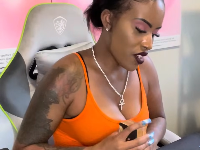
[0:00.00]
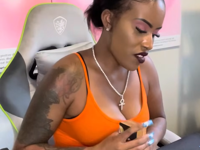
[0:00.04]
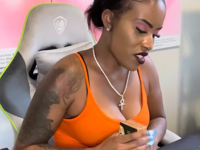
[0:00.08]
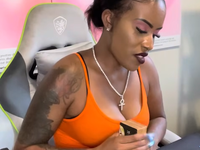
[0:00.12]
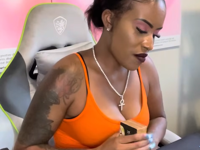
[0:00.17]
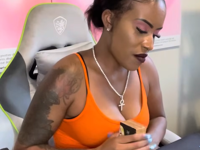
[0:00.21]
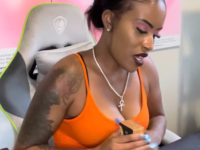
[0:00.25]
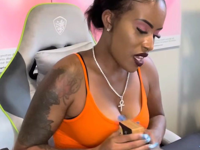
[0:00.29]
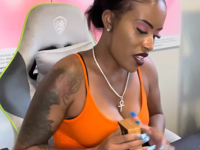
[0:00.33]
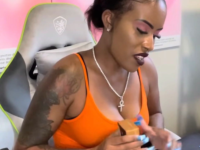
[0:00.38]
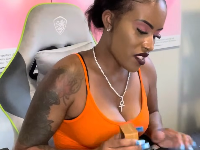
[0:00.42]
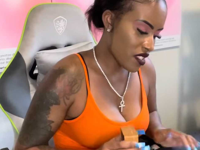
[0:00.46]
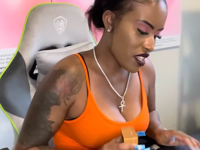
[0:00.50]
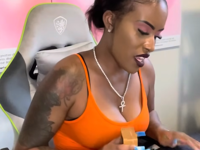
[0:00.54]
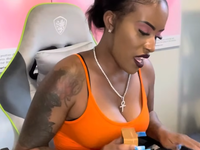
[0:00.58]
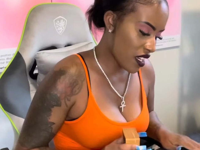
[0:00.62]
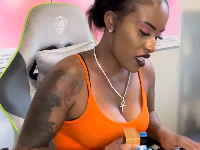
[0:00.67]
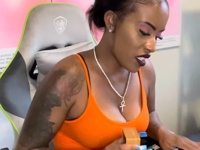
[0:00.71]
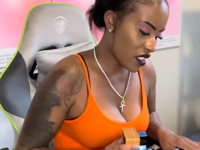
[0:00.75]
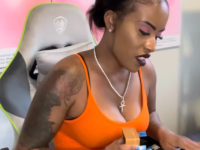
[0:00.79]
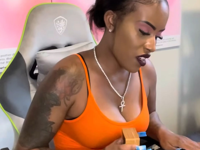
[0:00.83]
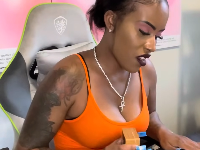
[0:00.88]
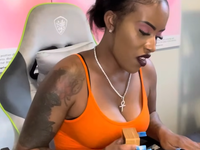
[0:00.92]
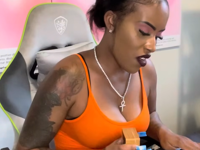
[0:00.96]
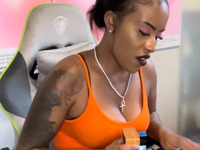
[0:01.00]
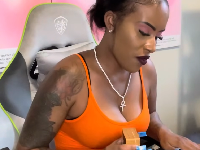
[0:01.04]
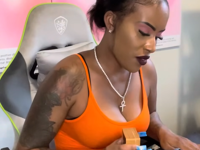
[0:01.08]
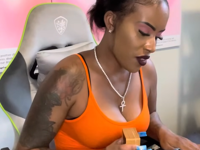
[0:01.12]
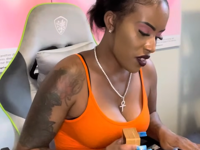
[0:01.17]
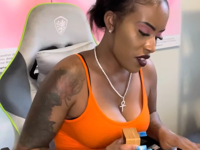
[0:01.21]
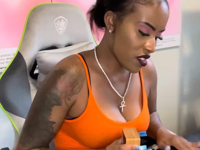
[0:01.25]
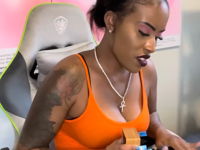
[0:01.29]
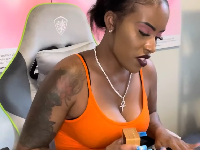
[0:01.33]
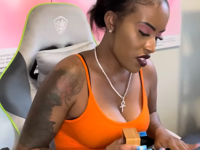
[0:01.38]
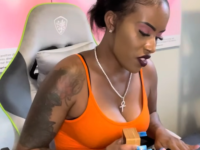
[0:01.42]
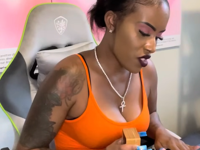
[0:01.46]
Somebody is gaining the
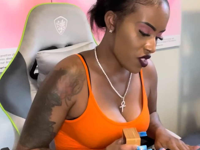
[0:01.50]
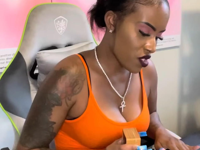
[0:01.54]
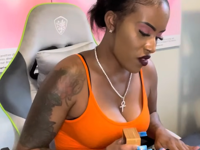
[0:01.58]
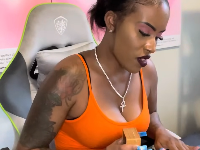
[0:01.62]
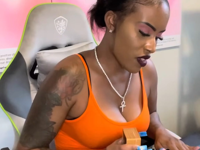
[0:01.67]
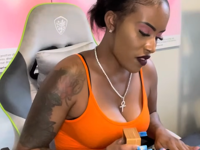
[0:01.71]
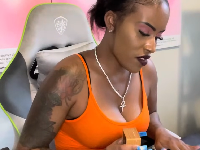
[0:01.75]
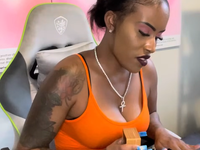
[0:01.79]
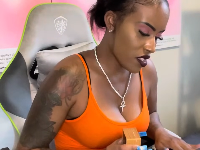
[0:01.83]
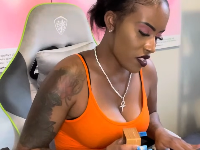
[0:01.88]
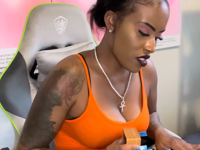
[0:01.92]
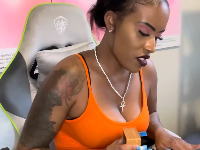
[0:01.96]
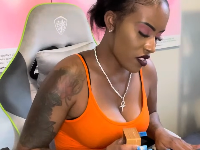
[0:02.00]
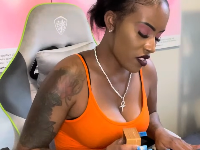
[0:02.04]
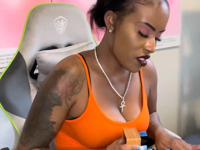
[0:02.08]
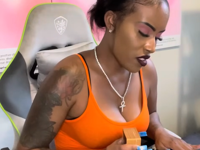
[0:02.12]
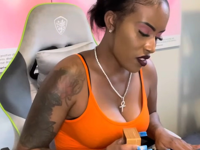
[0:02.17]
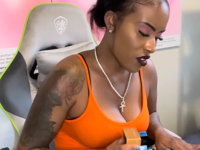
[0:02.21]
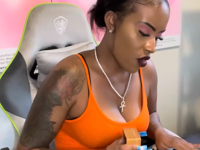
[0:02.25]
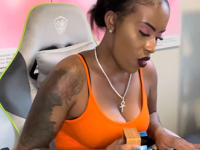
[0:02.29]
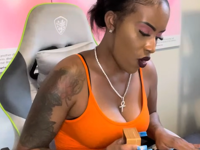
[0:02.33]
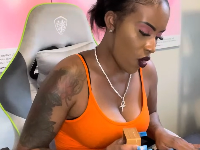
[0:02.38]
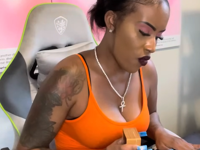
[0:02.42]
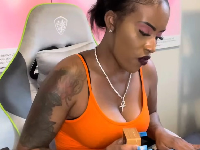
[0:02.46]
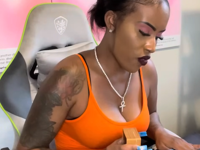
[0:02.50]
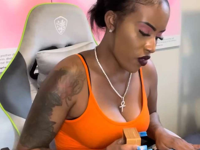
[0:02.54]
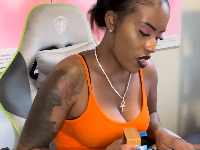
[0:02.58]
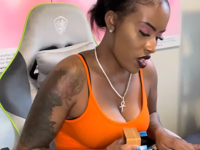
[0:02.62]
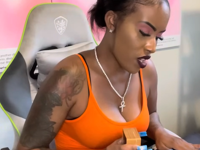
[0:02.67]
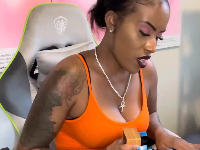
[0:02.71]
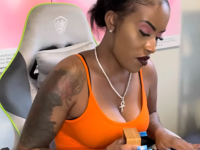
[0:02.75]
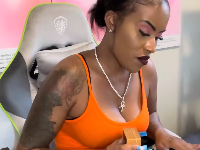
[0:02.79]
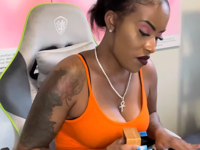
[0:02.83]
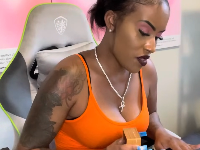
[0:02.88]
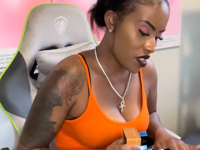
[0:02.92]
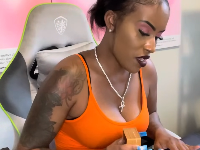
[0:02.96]
confidence and the strength to
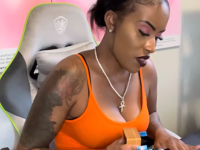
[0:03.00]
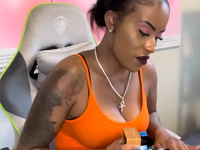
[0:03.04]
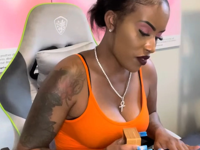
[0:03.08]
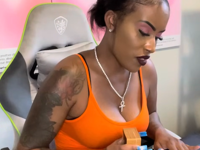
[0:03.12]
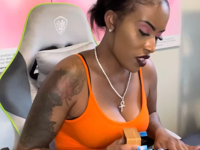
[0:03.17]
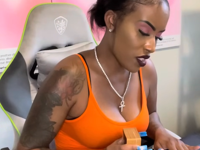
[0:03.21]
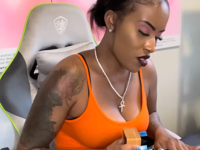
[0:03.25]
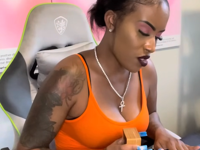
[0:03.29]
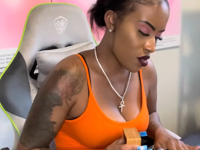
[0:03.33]
overcome something.